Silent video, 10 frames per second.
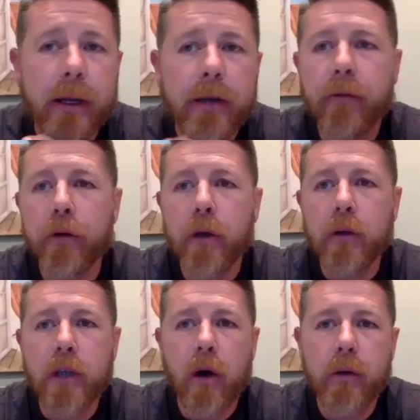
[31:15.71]
And for those
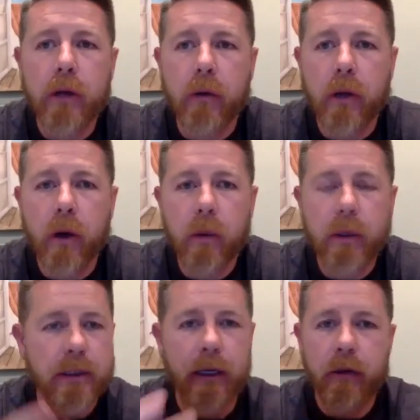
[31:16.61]
of y'all who don't know,
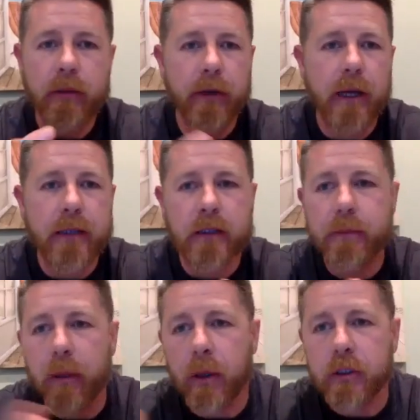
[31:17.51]
because I know Sven hasn't
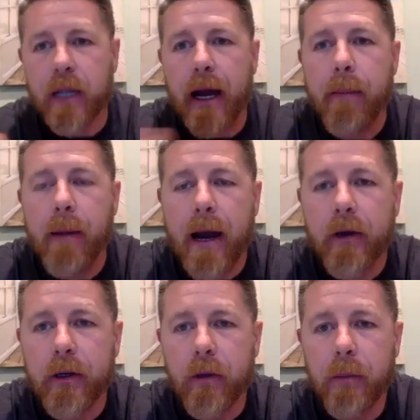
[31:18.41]
spent much time
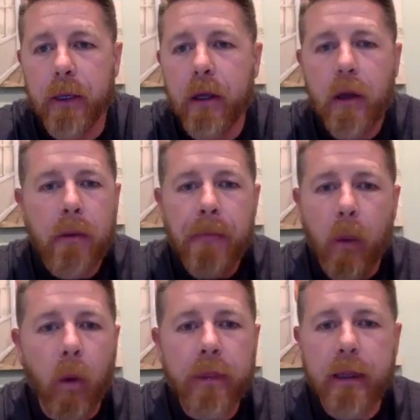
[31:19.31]
out here, but
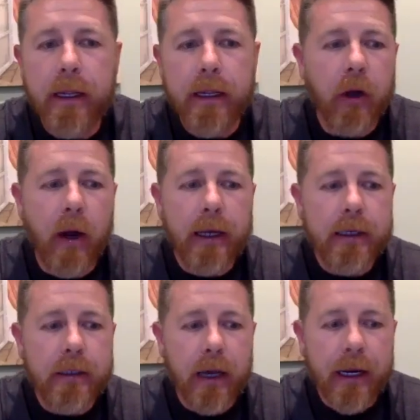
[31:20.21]
one thing, I
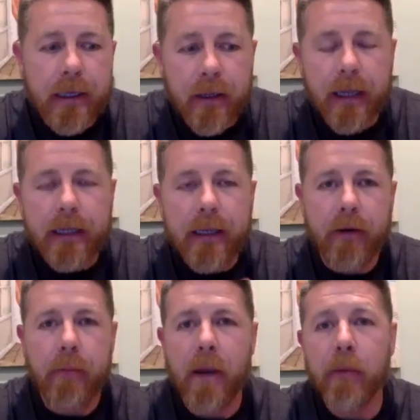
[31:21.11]
didn't like give
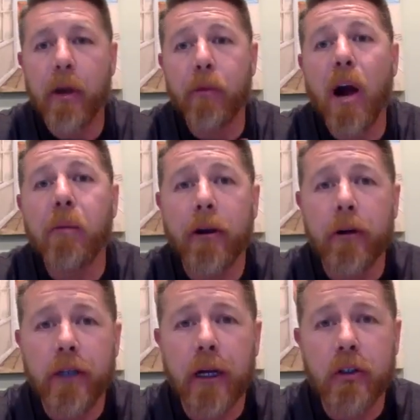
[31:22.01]
him maybe a proper
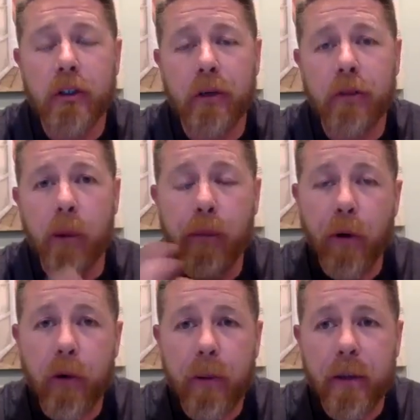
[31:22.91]
introduction from a
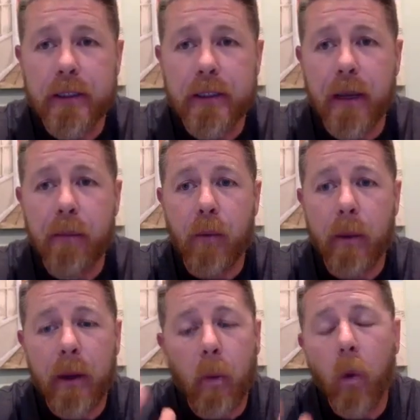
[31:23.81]
programming standpoint.
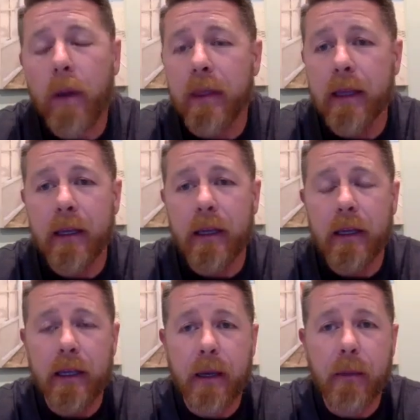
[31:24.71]
I mean, one thing that
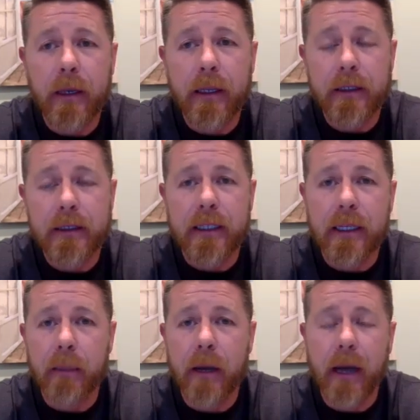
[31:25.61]
him and his
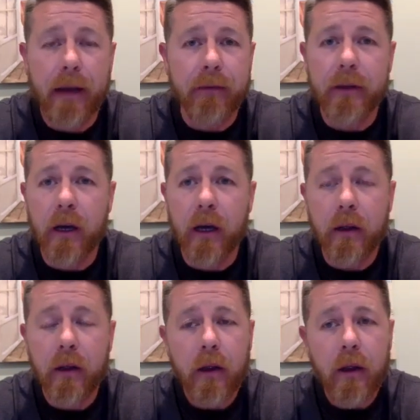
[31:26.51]
team have
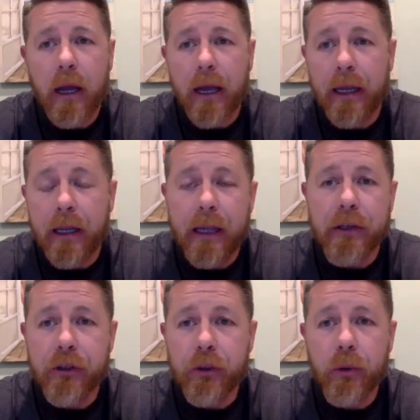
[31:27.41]
done
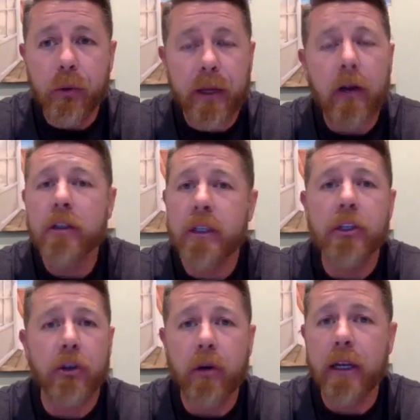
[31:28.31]
and do, they are
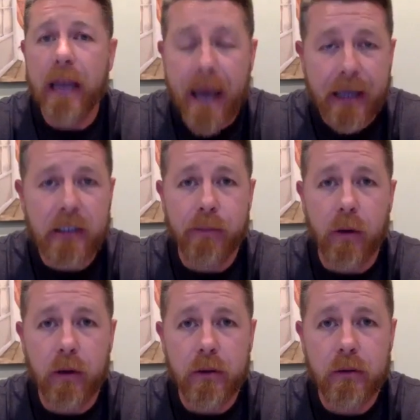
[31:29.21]
security
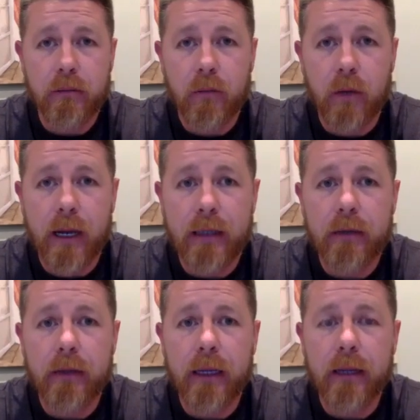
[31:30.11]
experts, right?
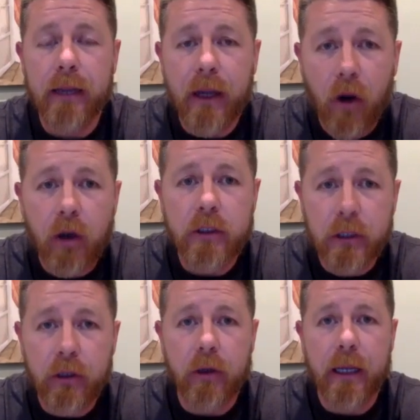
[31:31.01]
They are
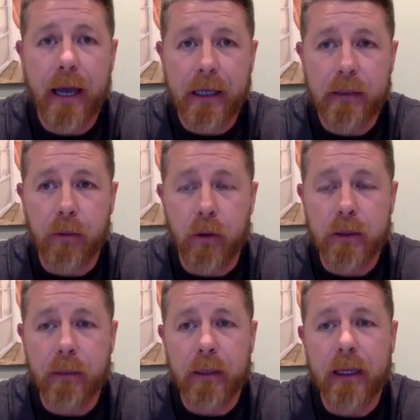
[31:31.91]
security
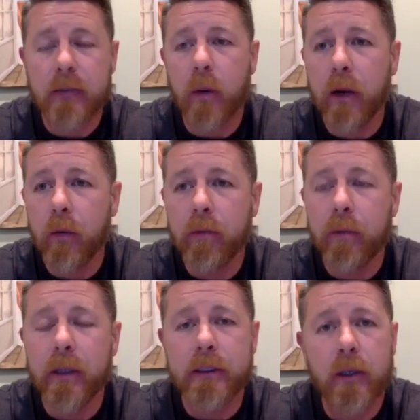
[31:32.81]
experts. I mean, that's why we've
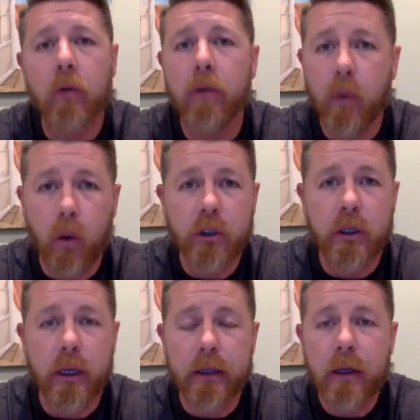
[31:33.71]
been so
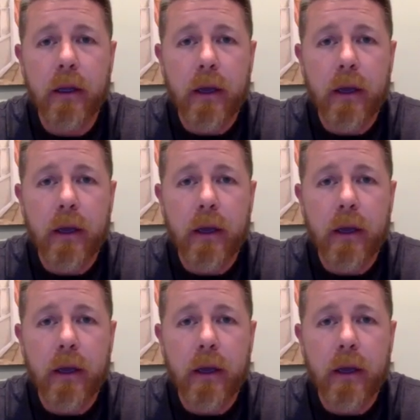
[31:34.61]
fortunate.